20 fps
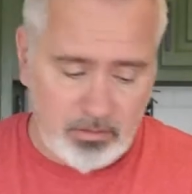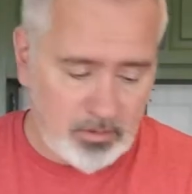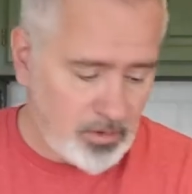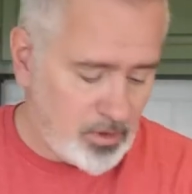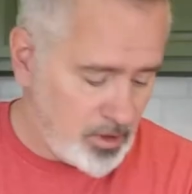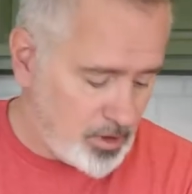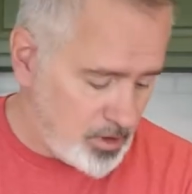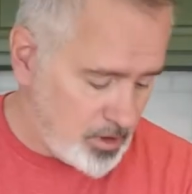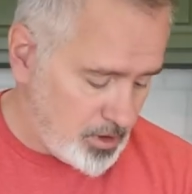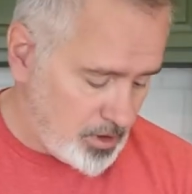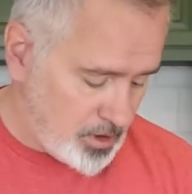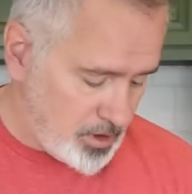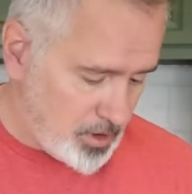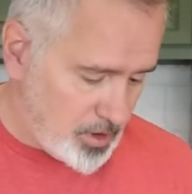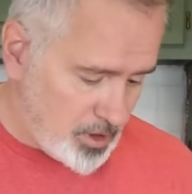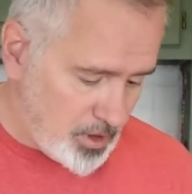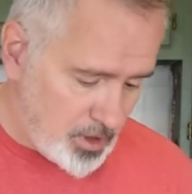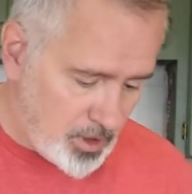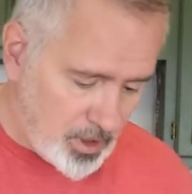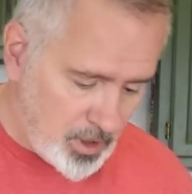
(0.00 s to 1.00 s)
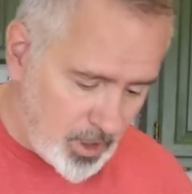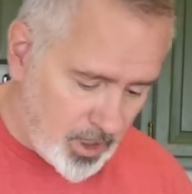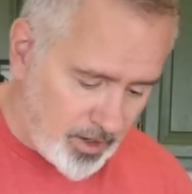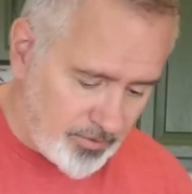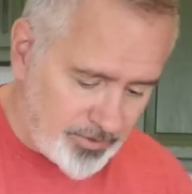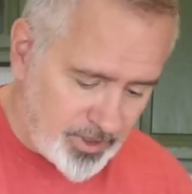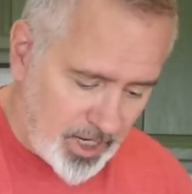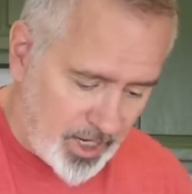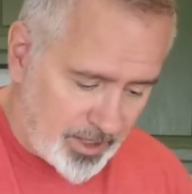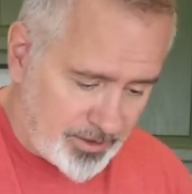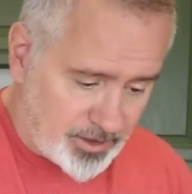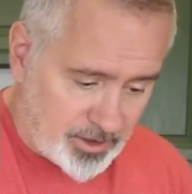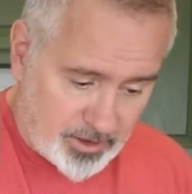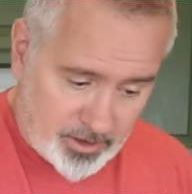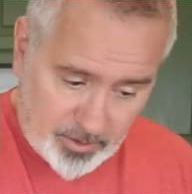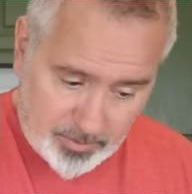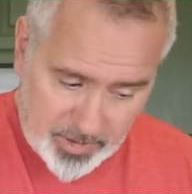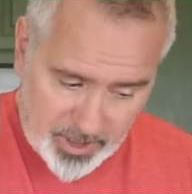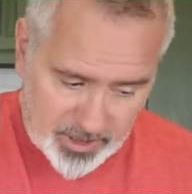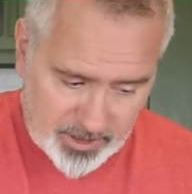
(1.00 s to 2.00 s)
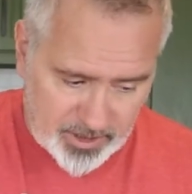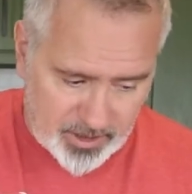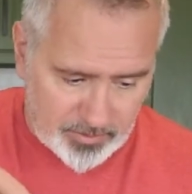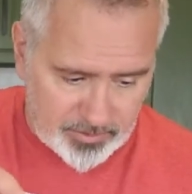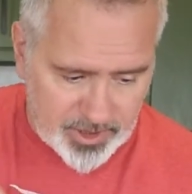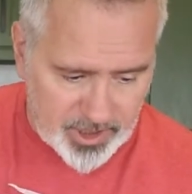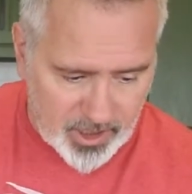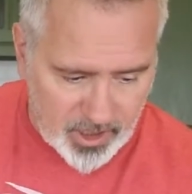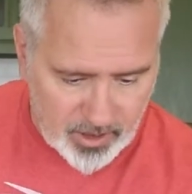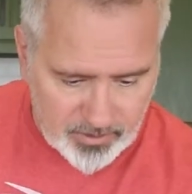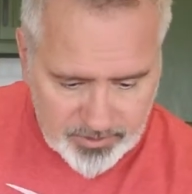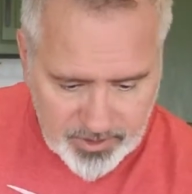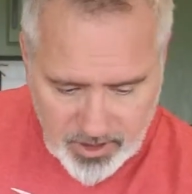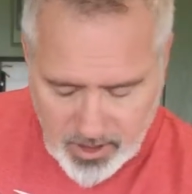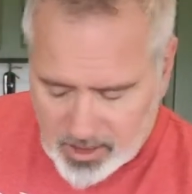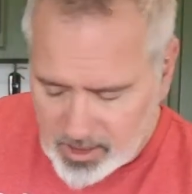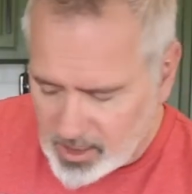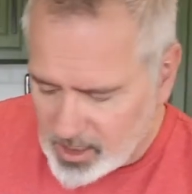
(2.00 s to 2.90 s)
I've got the beets themselves.